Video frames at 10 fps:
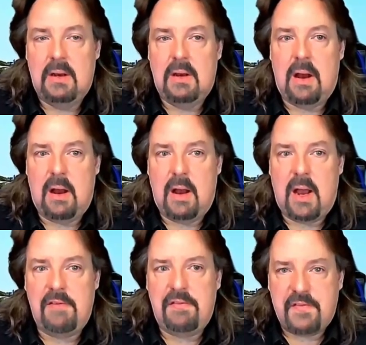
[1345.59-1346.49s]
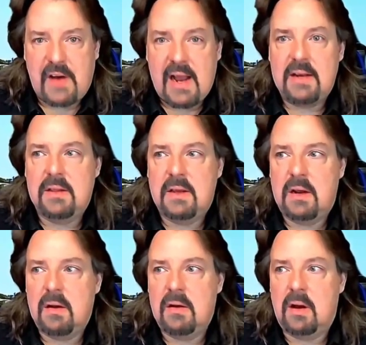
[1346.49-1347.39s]
Uh, I find
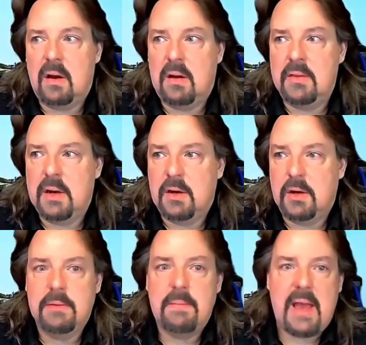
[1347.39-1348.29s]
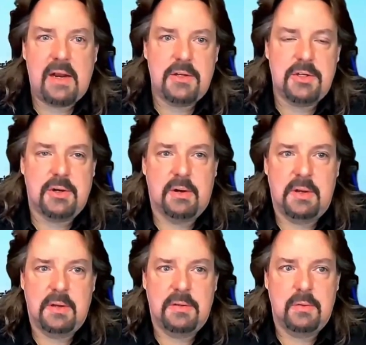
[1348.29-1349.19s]
there uh, that a good manager
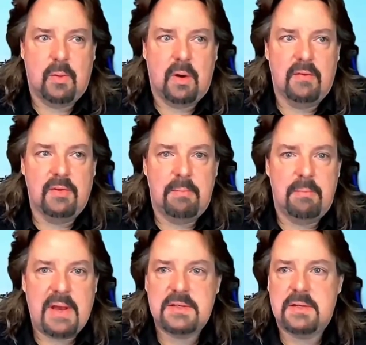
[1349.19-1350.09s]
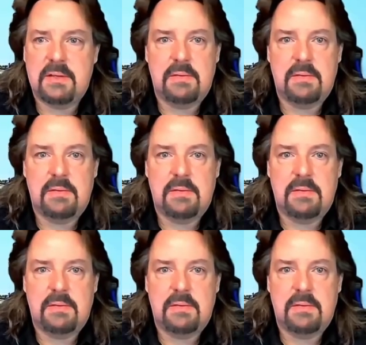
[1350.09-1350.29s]
is one of the best.